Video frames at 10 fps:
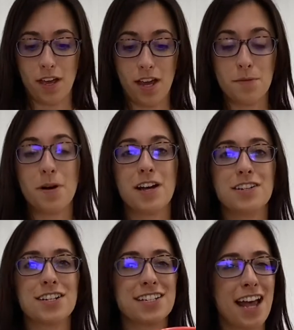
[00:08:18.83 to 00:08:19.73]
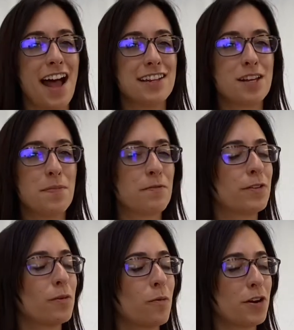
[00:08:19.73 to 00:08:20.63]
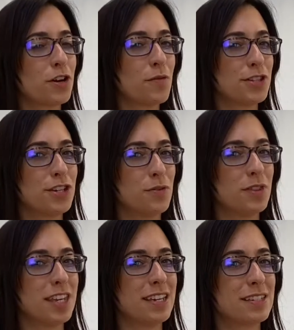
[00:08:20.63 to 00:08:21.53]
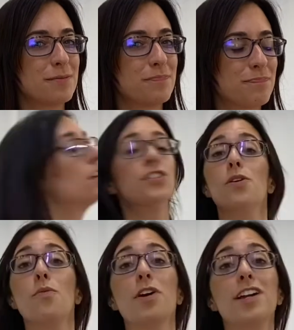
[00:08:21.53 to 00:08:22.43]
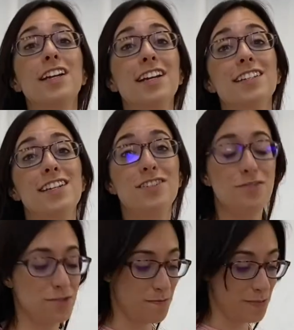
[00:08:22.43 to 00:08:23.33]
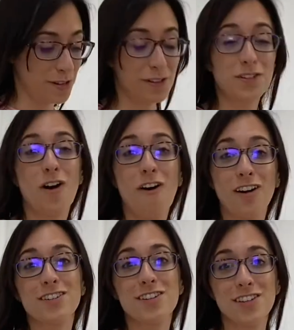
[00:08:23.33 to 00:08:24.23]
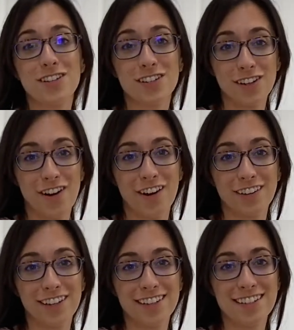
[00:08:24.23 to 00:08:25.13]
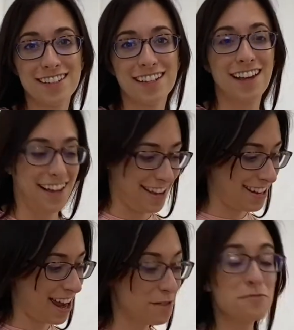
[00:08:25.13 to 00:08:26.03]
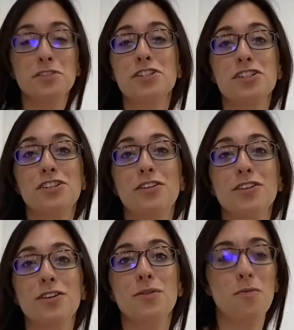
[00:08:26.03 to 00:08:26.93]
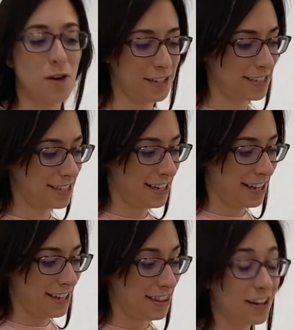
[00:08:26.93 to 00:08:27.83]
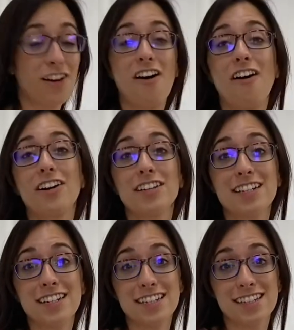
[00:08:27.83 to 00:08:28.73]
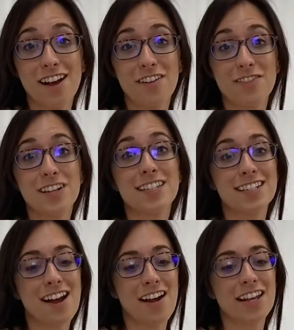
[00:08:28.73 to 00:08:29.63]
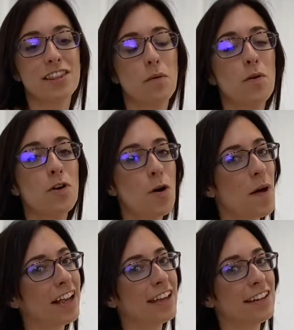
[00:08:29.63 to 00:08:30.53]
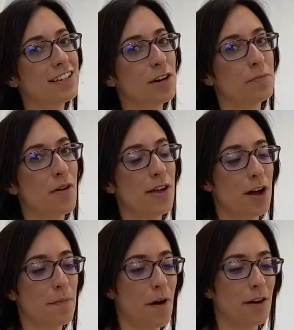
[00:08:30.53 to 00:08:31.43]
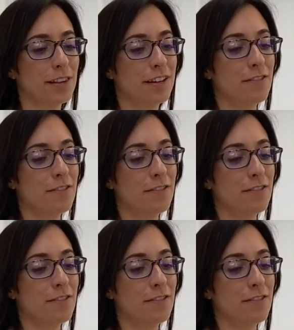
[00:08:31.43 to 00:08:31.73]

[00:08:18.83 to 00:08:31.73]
but just a heads up if you're wondering what to do with these. So we're going to continue to build onto this garland, and I will show you once the garland itself is done, and then we'll go back in and start blowing up our little